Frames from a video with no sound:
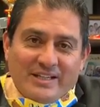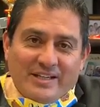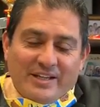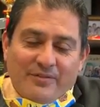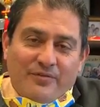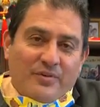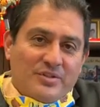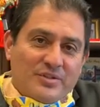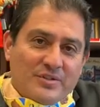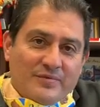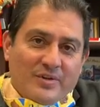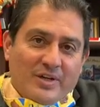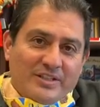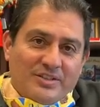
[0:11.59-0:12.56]
And first
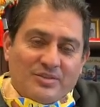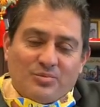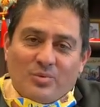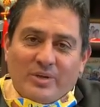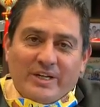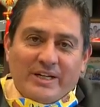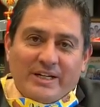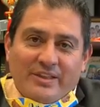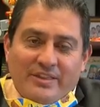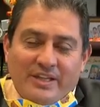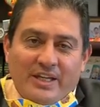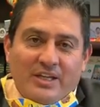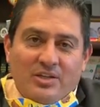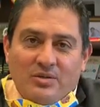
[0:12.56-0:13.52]
of all, I just wanted to
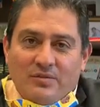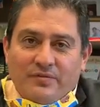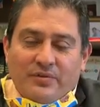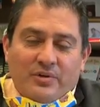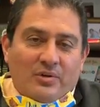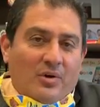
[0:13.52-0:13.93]
thank you for